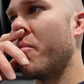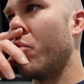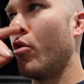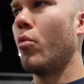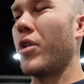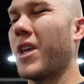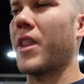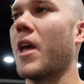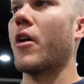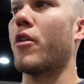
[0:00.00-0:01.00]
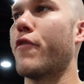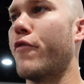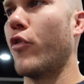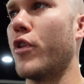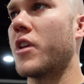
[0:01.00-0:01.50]
we'll get that area
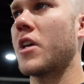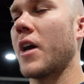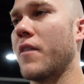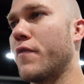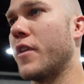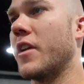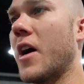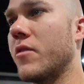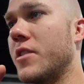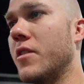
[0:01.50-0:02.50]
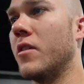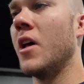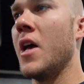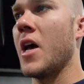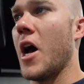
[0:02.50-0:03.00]
fully kind of fitted out still.
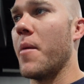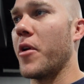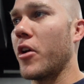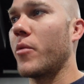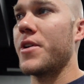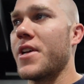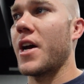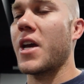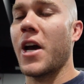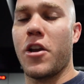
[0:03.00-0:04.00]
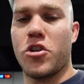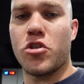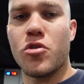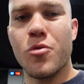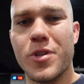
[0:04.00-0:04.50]
But otherwise, I kind of
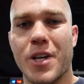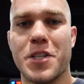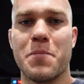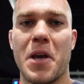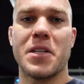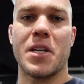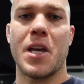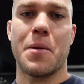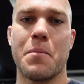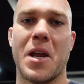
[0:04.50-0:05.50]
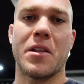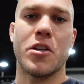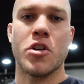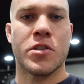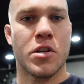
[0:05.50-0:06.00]
just use that space again, mainly
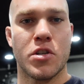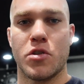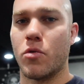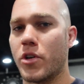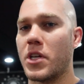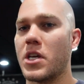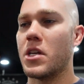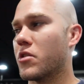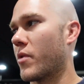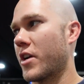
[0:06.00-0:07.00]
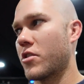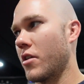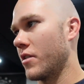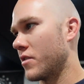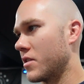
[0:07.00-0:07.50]
just to store keys, rash
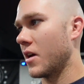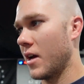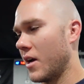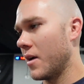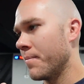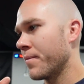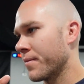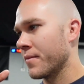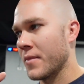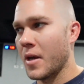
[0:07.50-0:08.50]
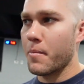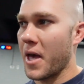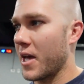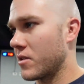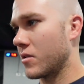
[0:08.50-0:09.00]
guards,
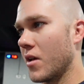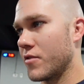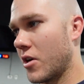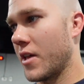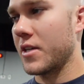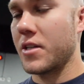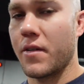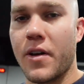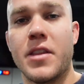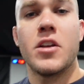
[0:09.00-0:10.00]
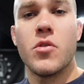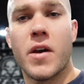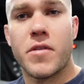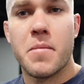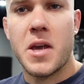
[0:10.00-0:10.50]
pads, gloves, all that stuff. And then you
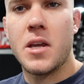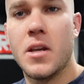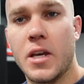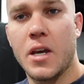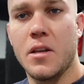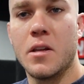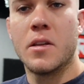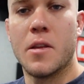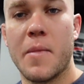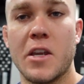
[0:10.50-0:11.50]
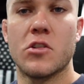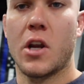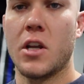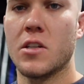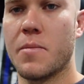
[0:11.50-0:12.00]
have the main
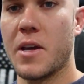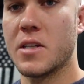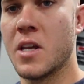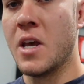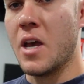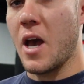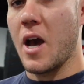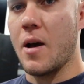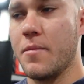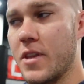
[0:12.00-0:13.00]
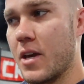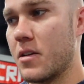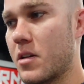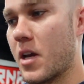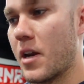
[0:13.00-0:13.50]
training space
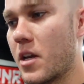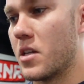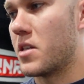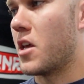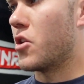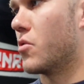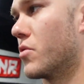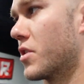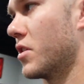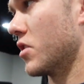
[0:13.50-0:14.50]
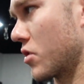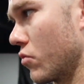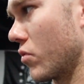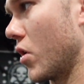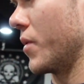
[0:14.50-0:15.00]
that kind of continues to just
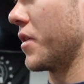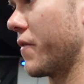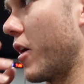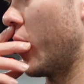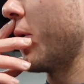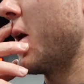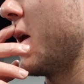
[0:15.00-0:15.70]
grow and develop.